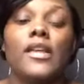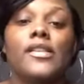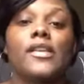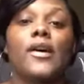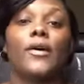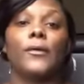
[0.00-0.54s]

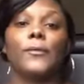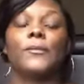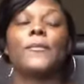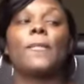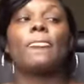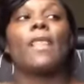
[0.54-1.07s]
So,
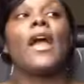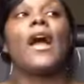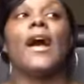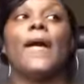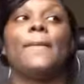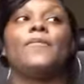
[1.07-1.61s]

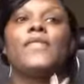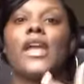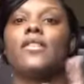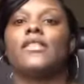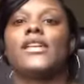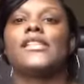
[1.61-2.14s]
um,
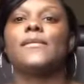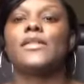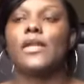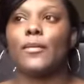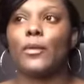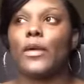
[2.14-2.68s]
yeah, that's the
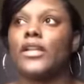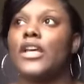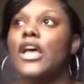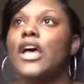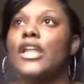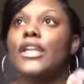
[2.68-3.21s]
number one.
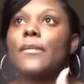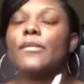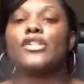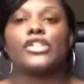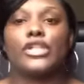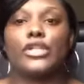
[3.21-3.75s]

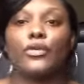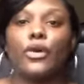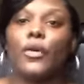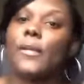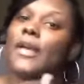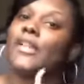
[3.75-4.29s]
Number two,
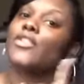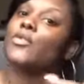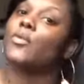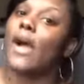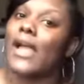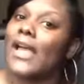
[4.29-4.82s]
going back to
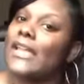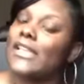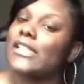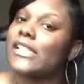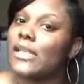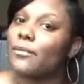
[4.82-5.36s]
why I
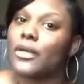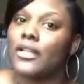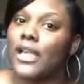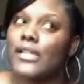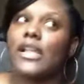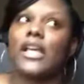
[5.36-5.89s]
didn't sleep well
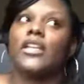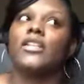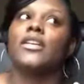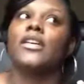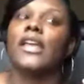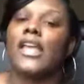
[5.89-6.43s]
last night.
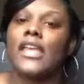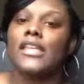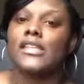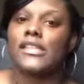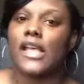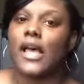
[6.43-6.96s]

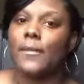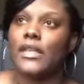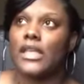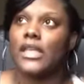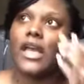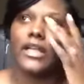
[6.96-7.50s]

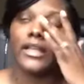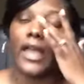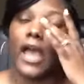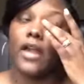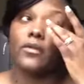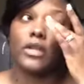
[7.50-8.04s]
Insomnia.
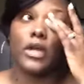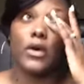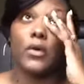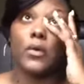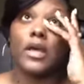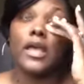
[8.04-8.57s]
Like, I don't
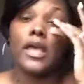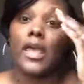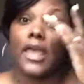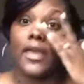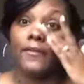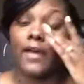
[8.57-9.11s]
know
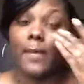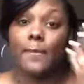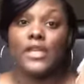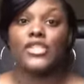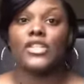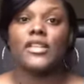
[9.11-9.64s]
if I
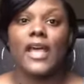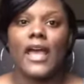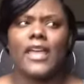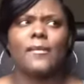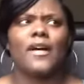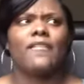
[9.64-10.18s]
mentioned
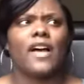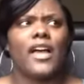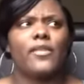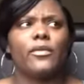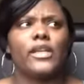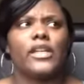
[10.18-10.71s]
that in my
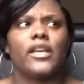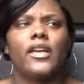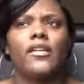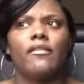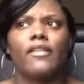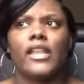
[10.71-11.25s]
five week
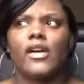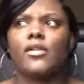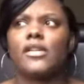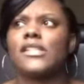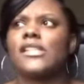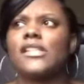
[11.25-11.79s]
video
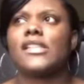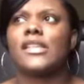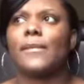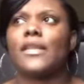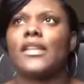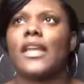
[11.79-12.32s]
because is
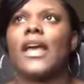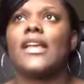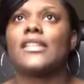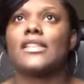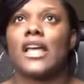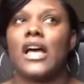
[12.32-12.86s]
something that
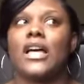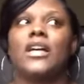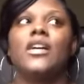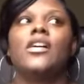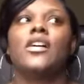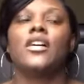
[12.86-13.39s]
has not
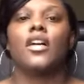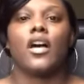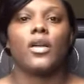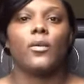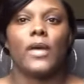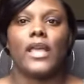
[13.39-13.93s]

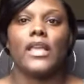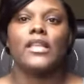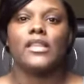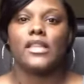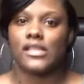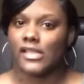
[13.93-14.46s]
gone away
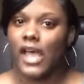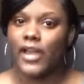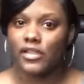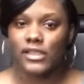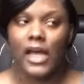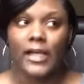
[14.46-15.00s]
the
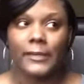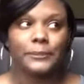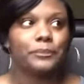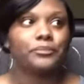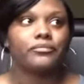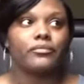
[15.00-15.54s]
entire
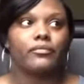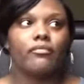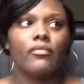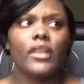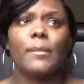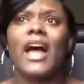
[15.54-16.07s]
time.
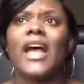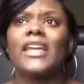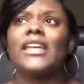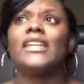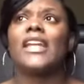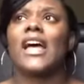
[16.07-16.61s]
But I
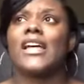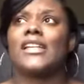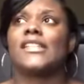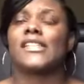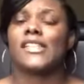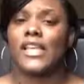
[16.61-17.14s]

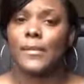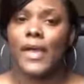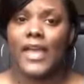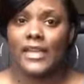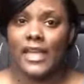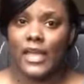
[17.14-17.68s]
cannot sleep
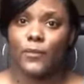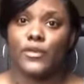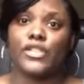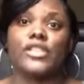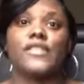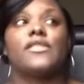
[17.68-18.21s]
at night,
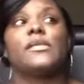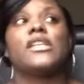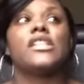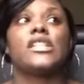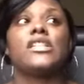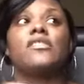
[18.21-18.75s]
which leads me
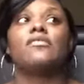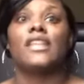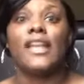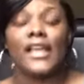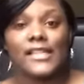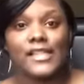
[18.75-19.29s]
to the
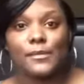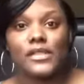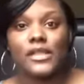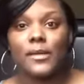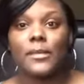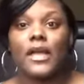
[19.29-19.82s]
next
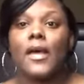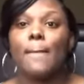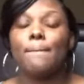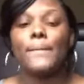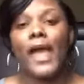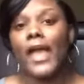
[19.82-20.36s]
symptom
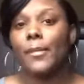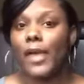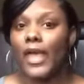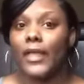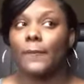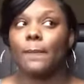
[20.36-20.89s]
back
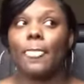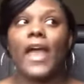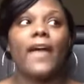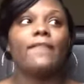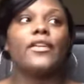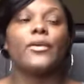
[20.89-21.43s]
pain.
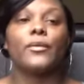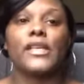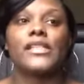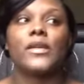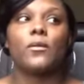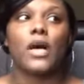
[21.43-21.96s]
Half of the
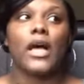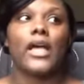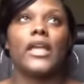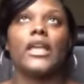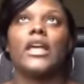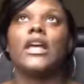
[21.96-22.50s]
reason
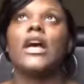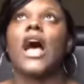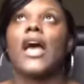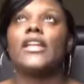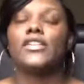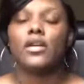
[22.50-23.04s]
why
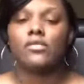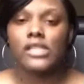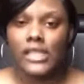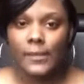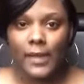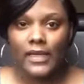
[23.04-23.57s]
I don't
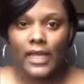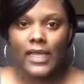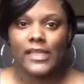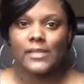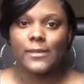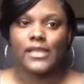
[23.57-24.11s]
sleep at
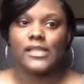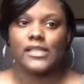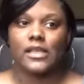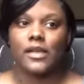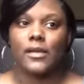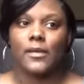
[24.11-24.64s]
night is because
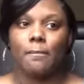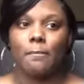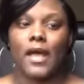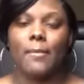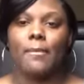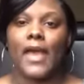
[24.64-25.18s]

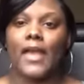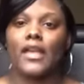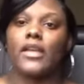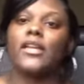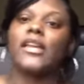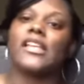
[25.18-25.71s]
my back,
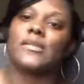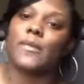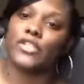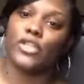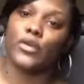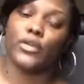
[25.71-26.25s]

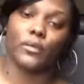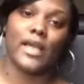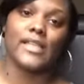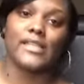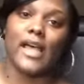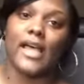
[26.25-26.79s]
especially on the
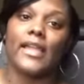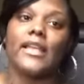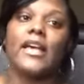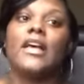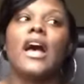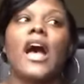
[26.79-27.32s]
right side,
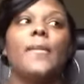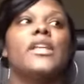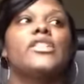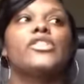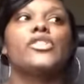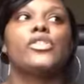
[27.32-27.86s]
I'm
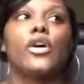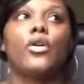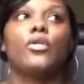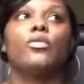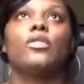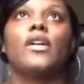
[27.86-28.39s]
in
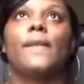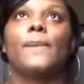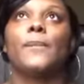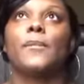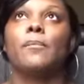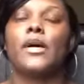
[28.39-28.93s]
so
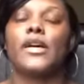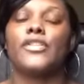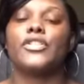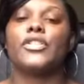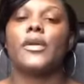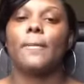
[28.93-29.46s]

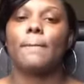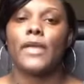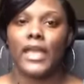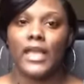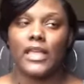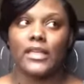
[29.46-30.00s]
much
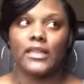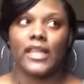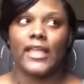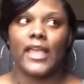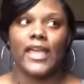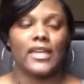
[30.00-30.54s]
pain.
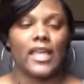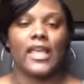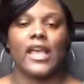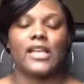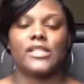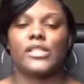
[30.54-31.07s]
Like at night,
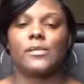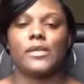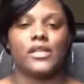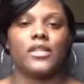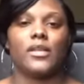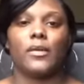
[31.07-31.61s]
I just
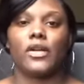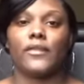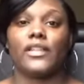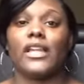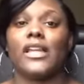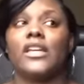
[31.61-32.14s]
spend the bulk of
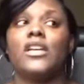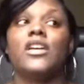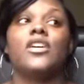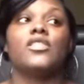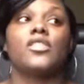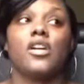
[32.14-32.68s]
the night
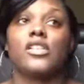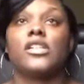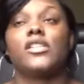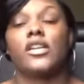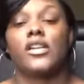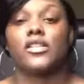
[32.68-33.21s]
tossing
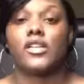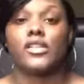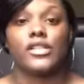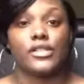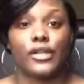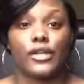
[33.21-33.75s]
and turning,
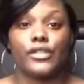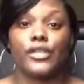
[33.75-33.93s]
tossing and turning.